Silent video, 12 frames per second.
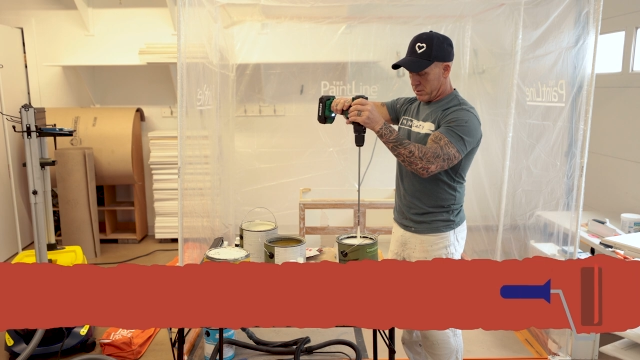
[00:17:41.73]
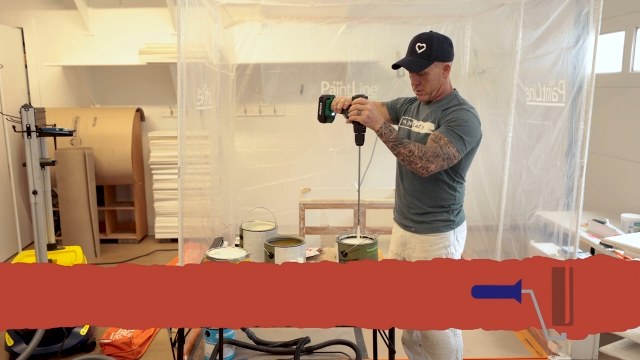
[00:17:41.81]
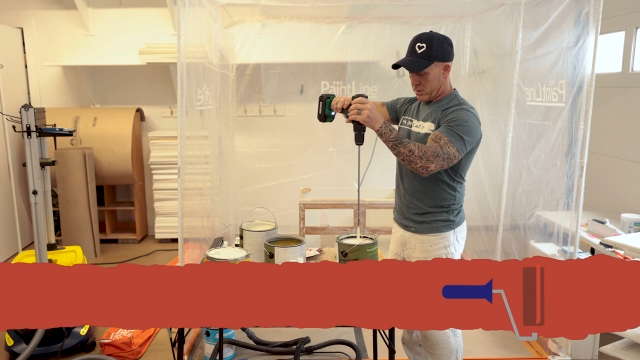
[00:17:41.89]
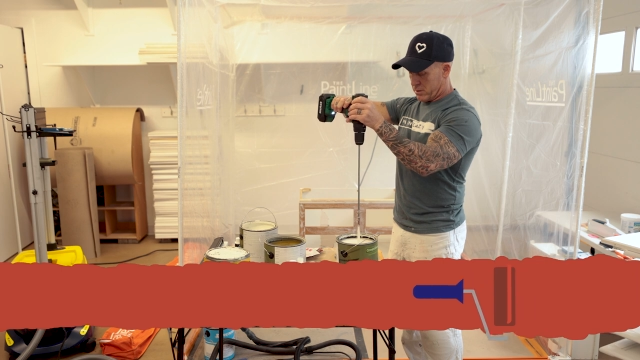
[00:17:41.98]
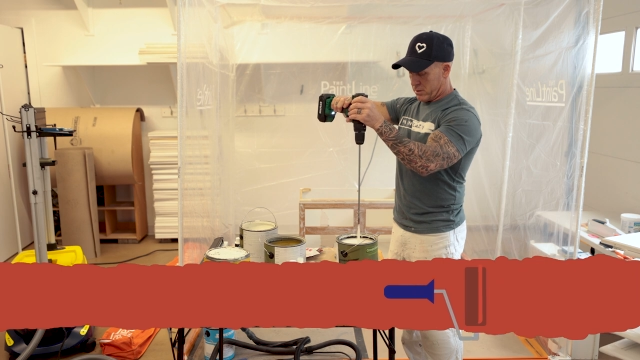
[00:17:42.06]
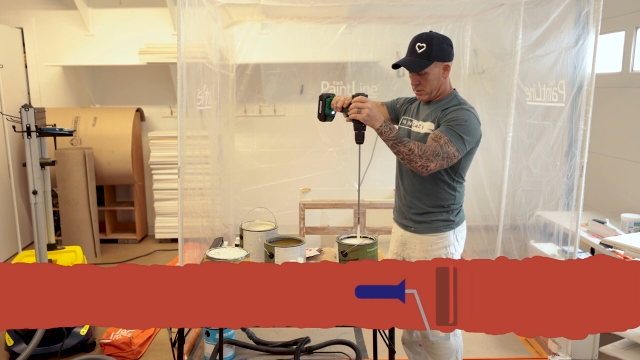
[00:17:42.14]

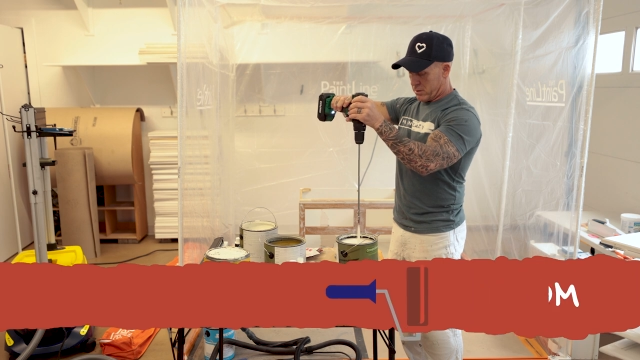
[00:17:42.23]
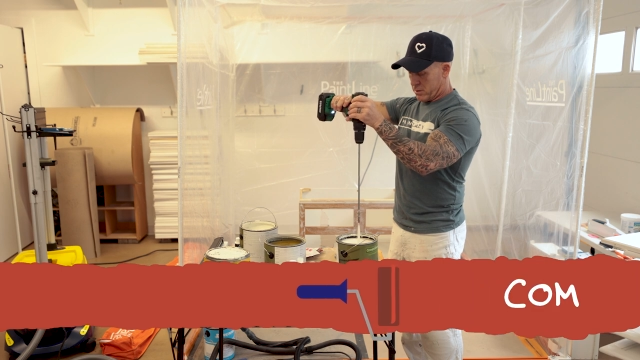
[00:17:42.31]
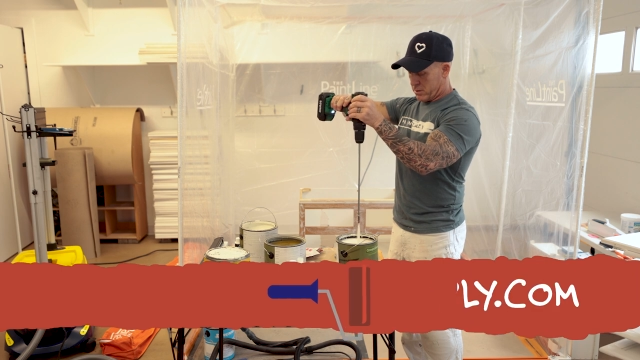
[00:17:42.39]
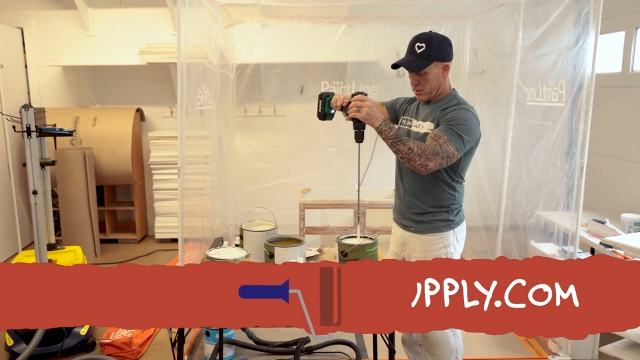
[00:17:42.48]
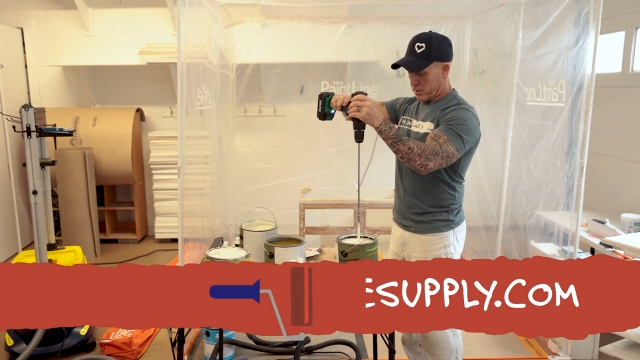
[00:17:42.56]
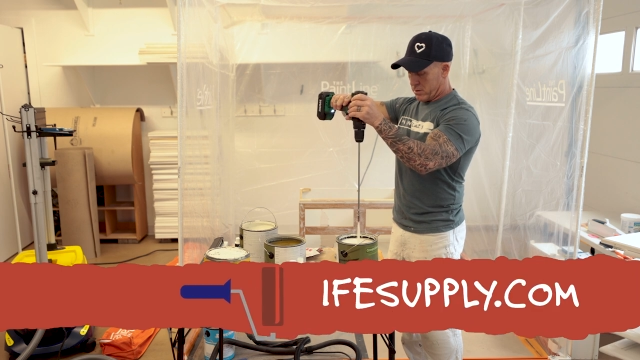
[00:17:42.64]

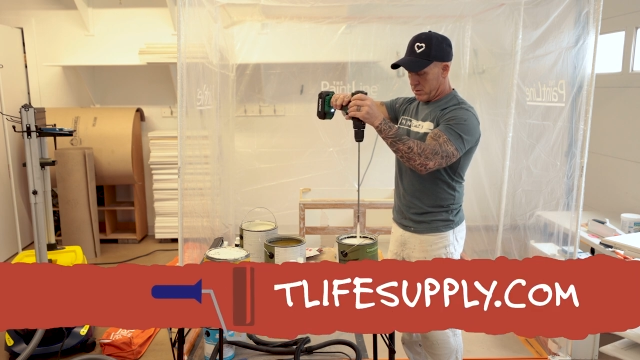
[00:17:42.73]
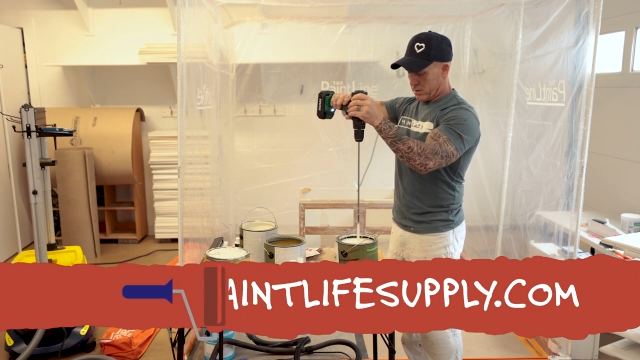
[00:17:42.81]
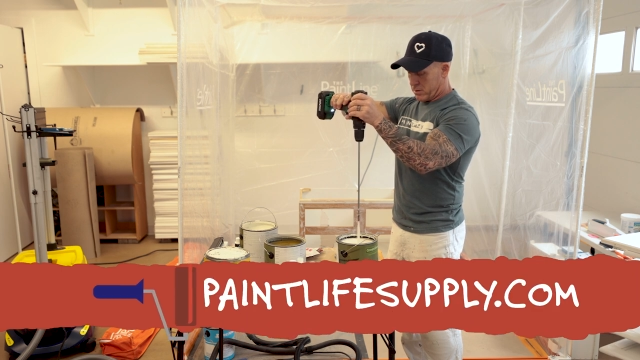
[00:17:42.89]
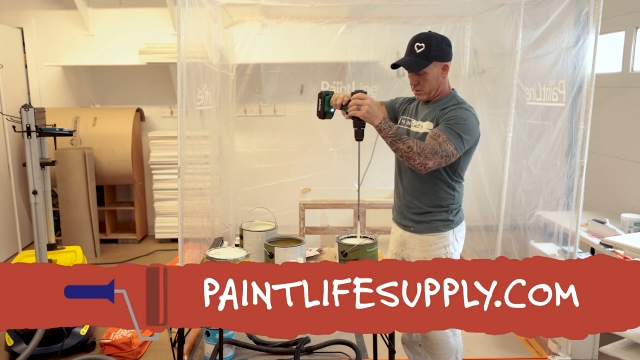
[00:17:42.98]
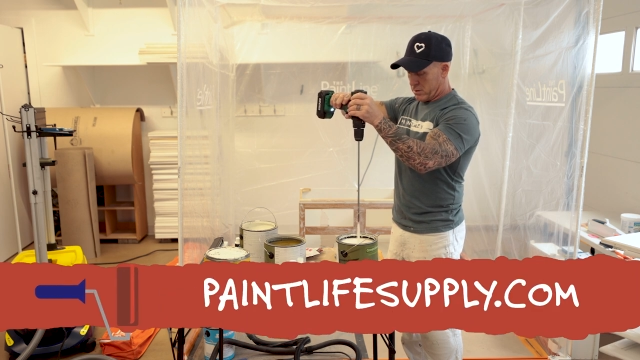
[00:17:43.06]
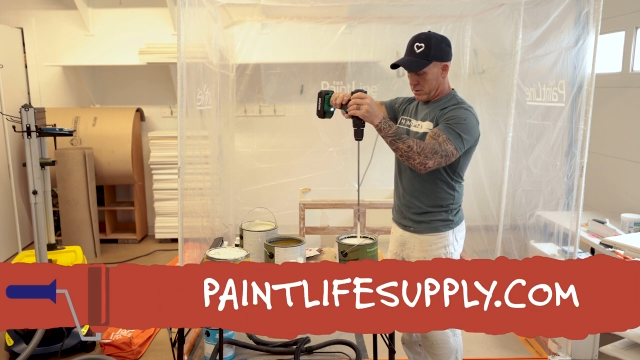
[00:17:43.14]

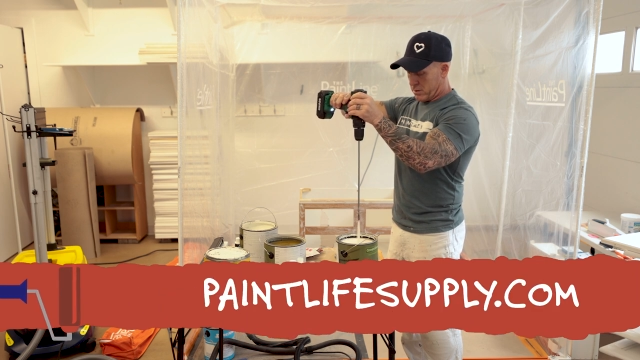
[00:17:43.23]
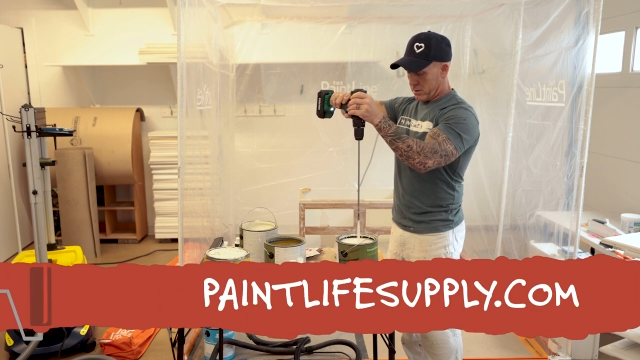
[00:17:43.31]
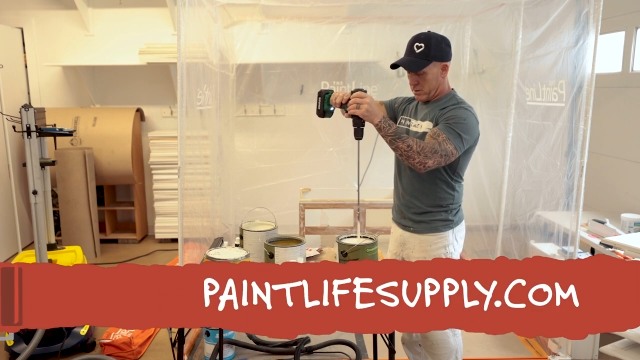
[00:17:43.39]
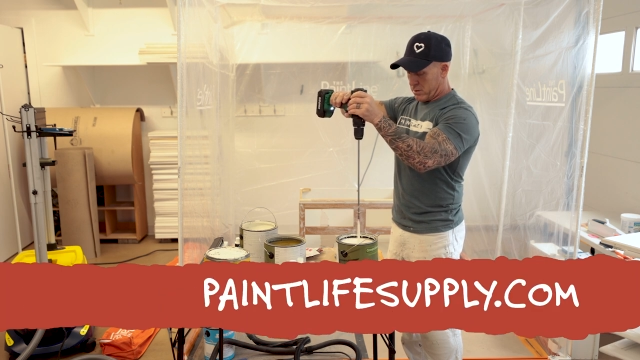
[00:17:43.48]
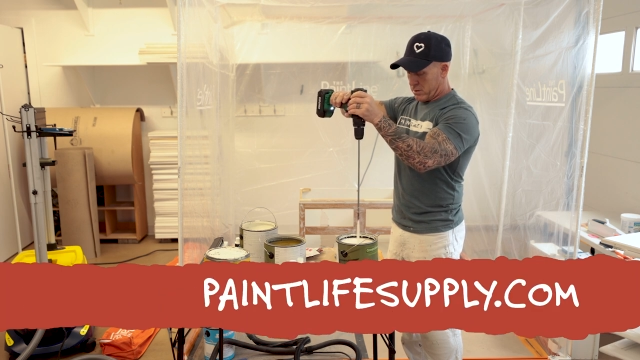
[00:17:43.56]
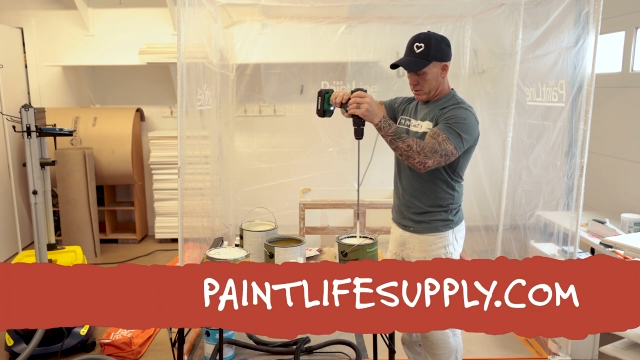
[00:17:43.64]

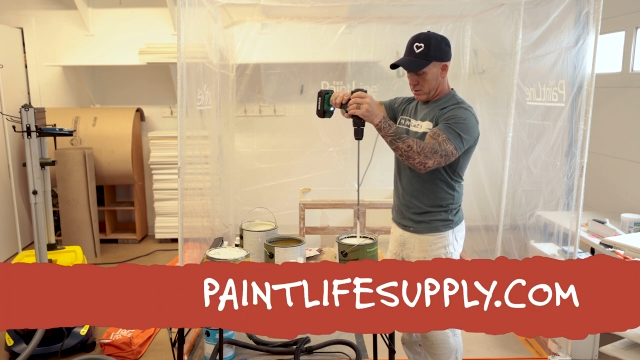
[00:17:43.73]
Nothing is said.